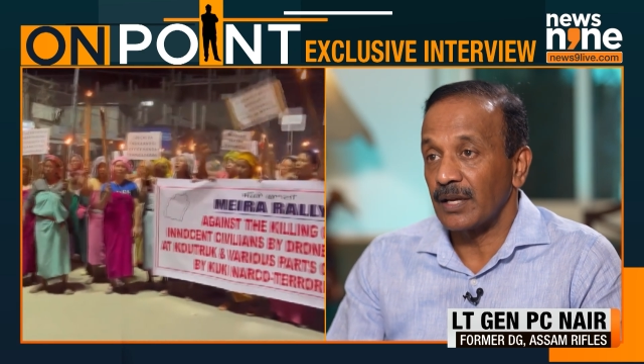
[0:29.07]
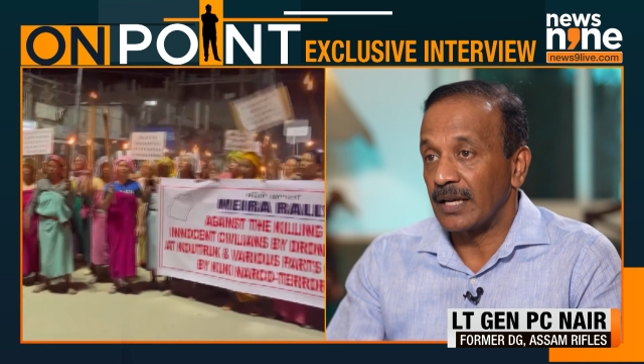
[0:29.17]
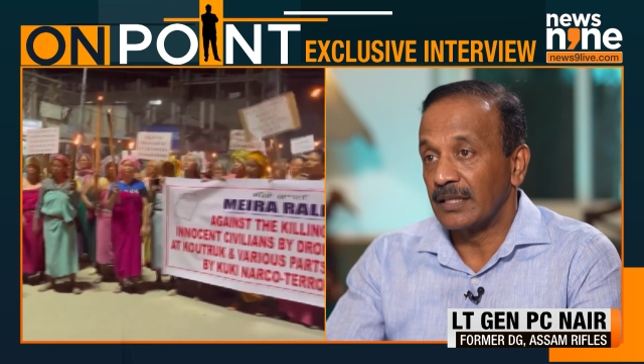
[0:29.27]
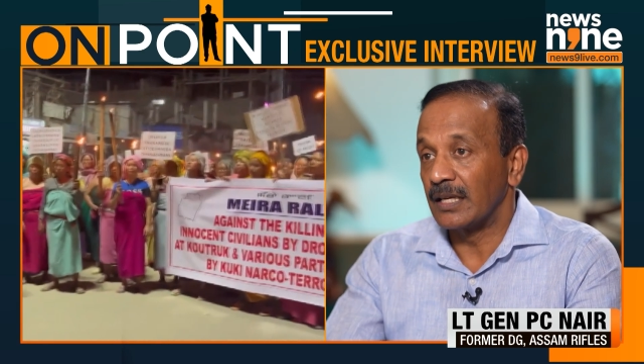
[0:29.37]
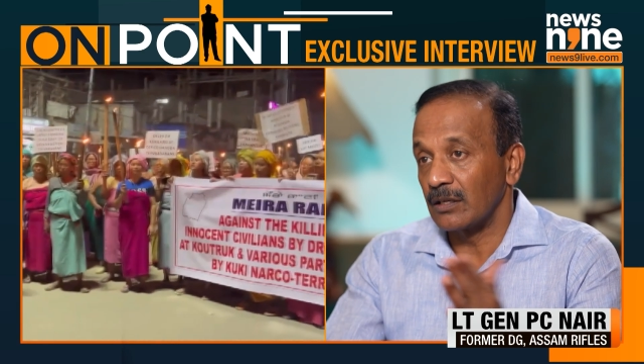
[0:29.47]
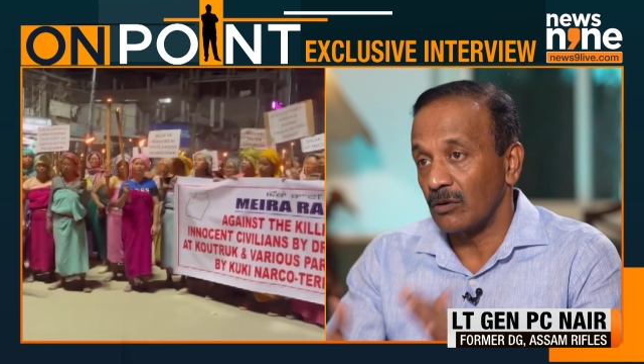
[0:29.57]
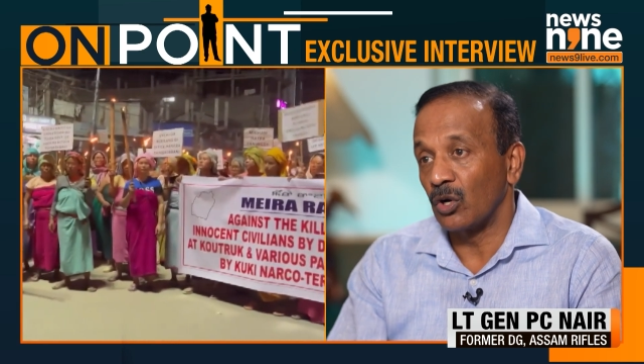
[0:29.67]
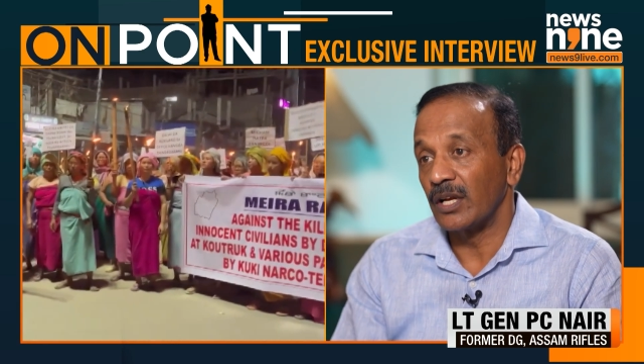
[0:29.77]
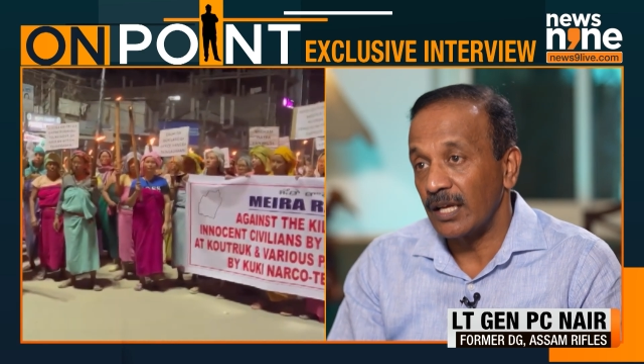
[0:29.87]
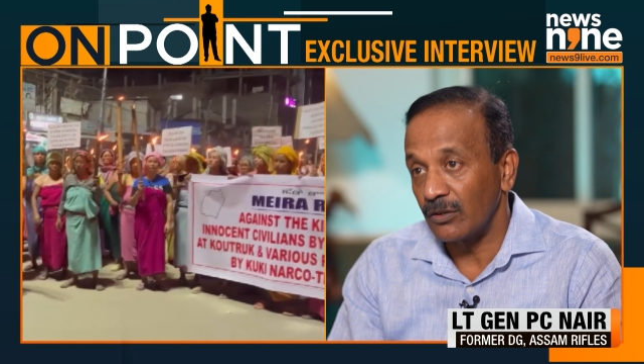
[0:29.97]
and then
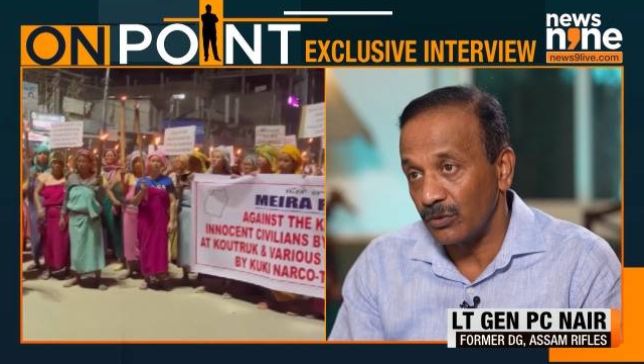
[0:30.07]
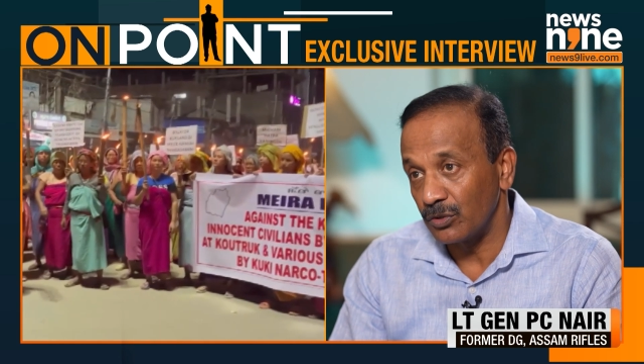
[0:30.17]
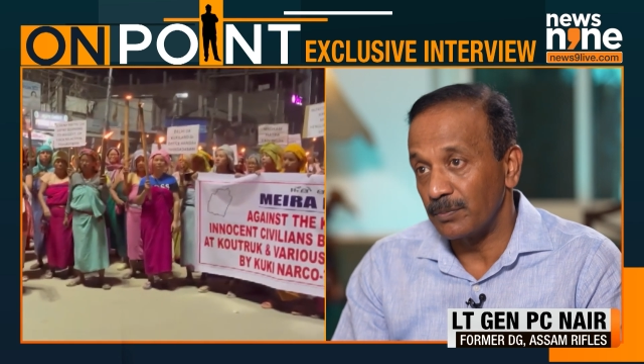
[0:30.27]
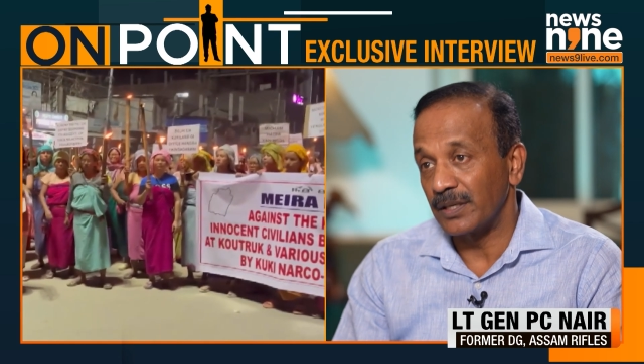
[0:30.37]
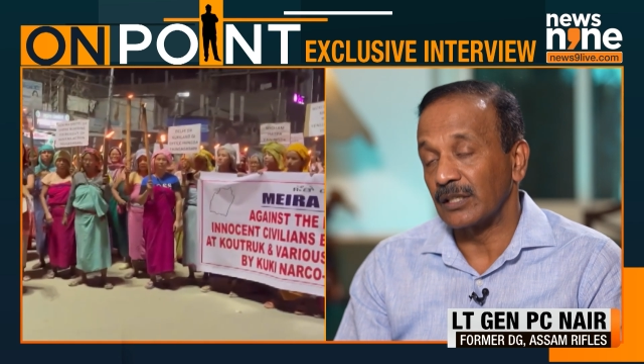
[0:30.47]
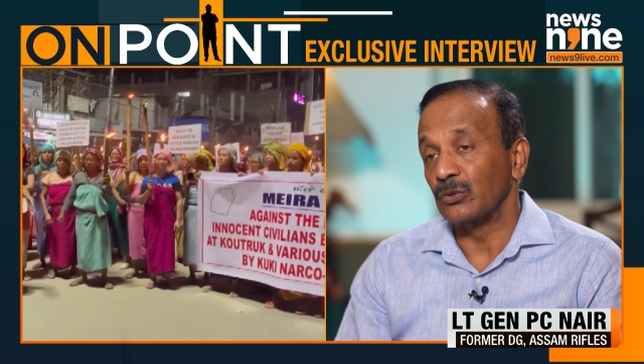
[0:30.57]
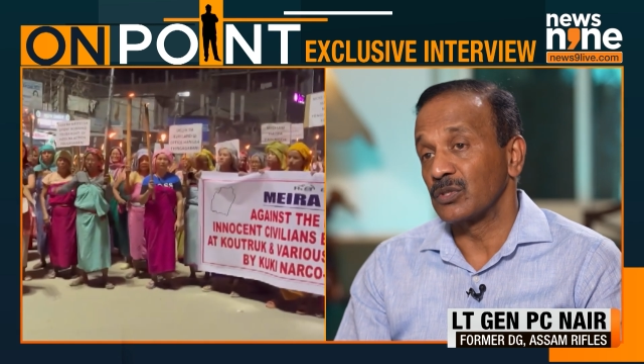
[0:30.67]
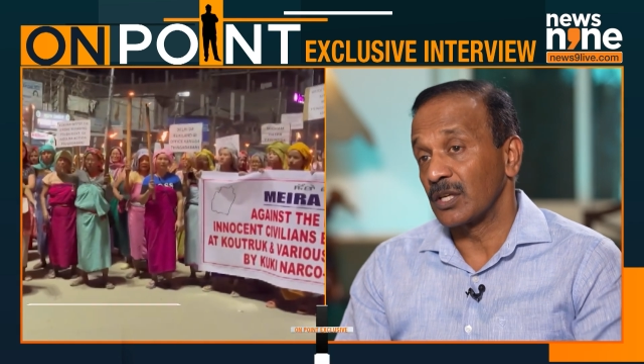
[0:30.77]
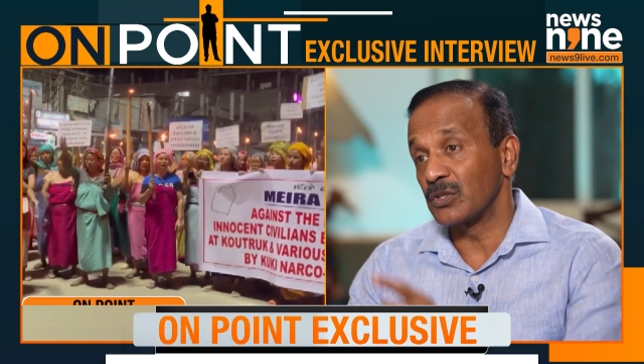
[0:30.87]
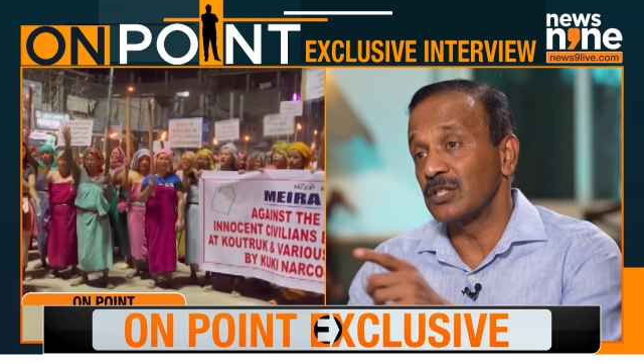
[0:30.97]
all hell would break loose.
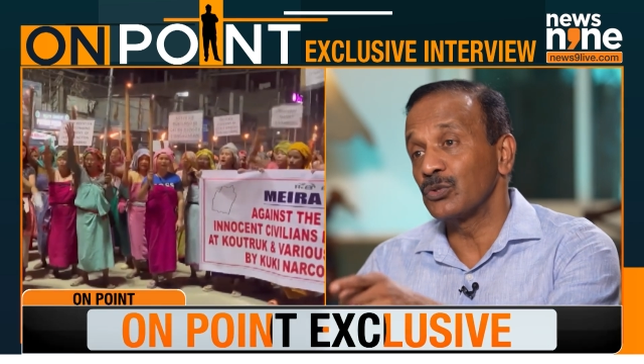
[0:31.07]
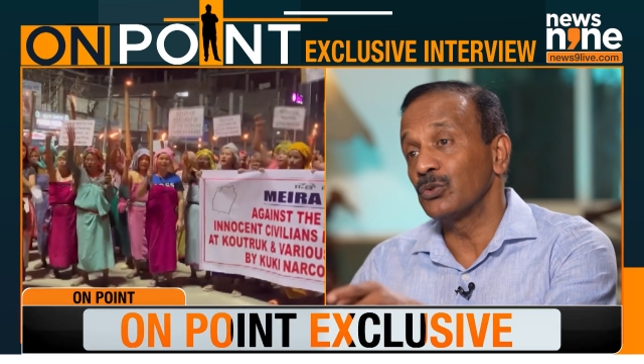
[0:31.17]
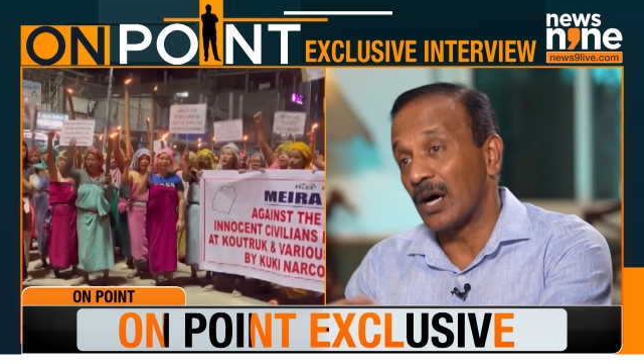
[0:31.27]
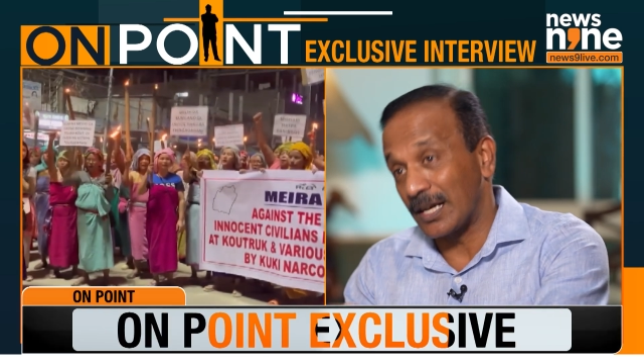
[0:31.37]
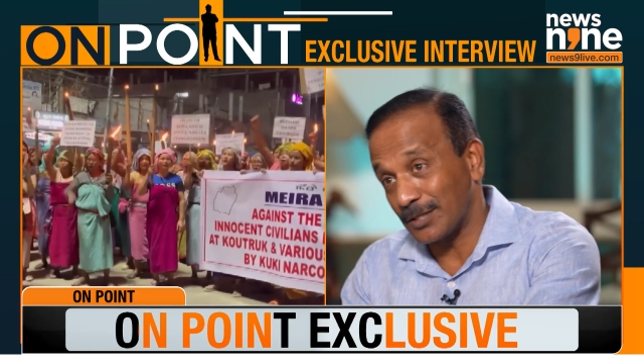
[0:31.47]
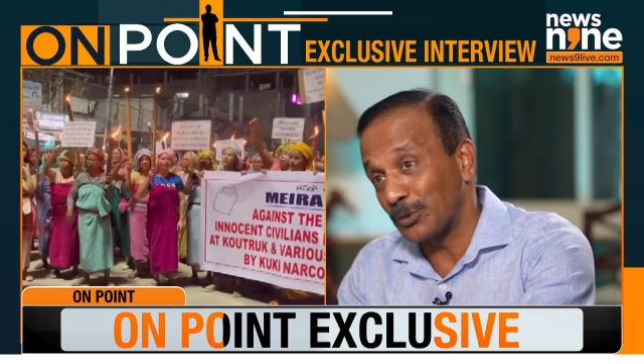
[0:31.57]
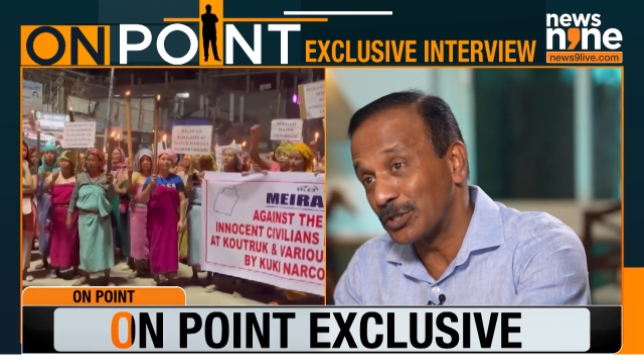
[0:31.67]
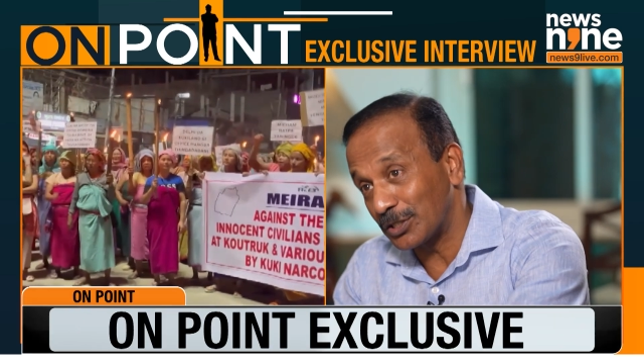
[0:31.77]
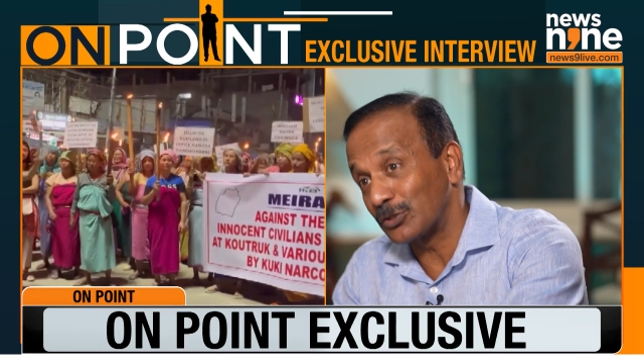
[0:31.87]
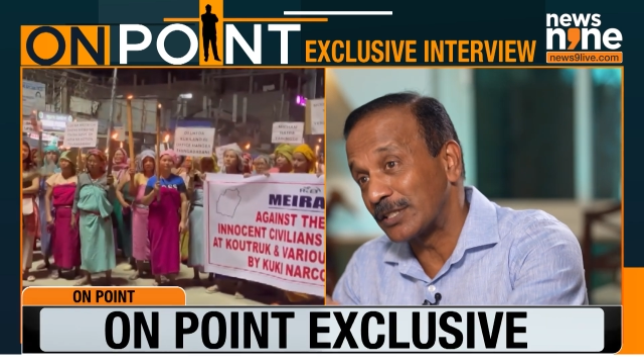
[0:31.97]
Now, since you asked about
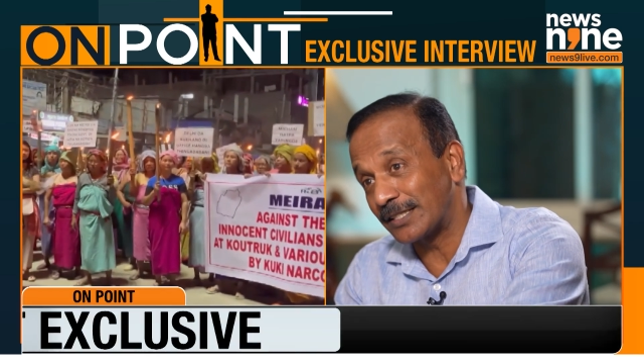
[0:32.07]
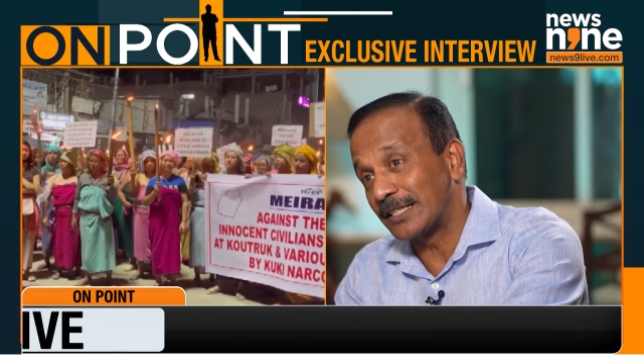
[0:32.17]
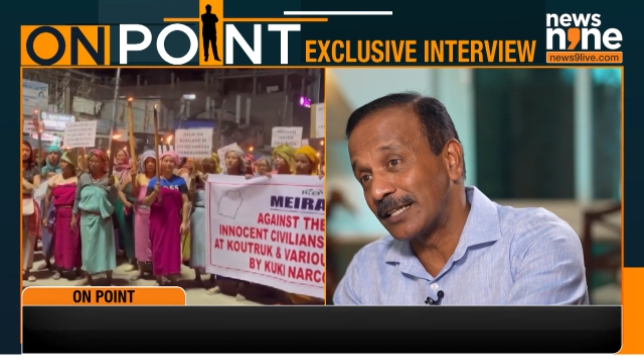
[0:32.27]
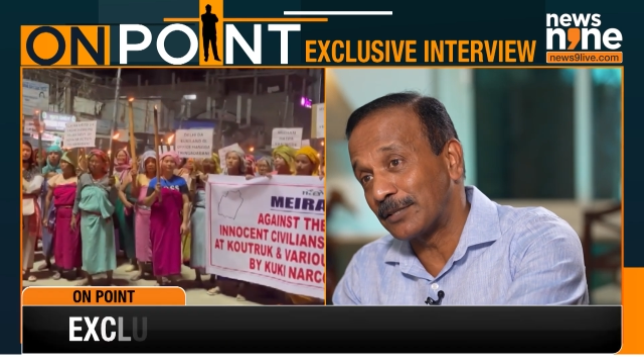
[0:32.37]
this question, yes, let, yes.